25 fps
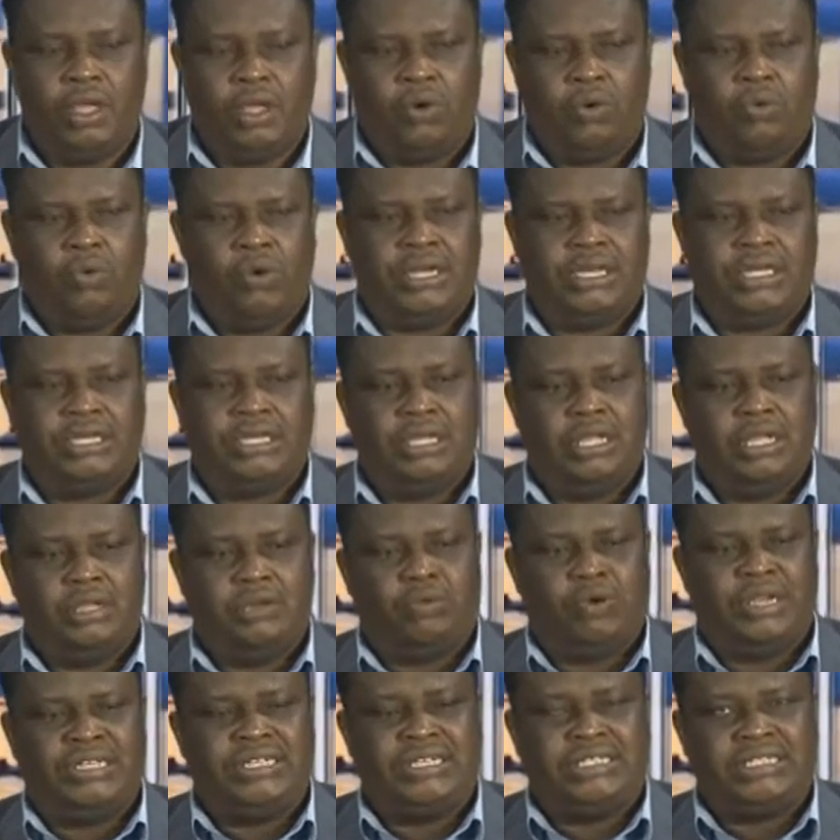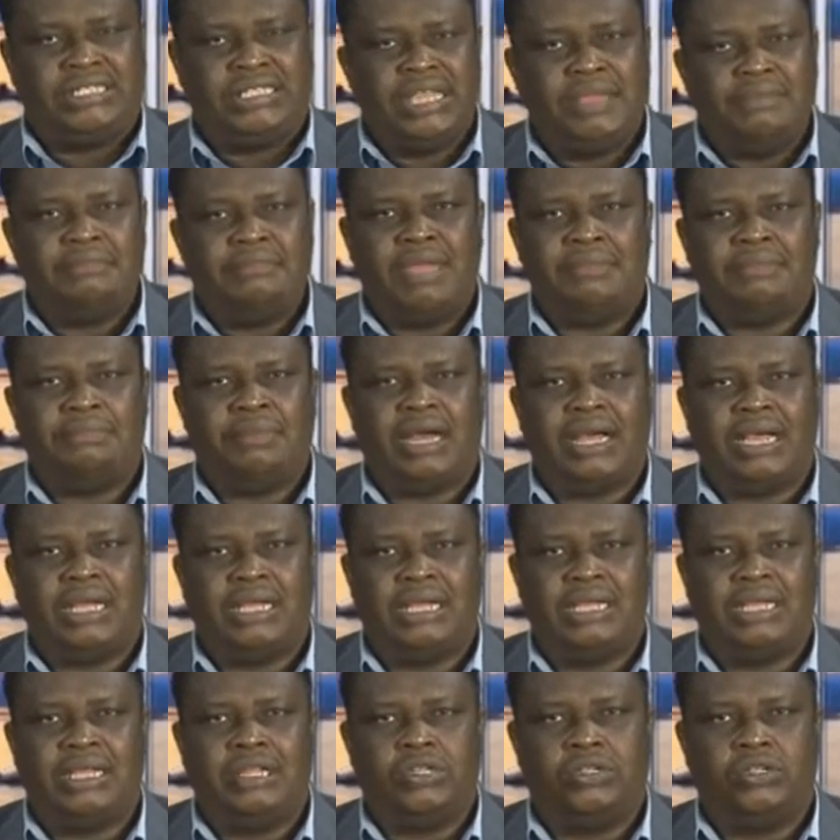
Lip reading: When the team member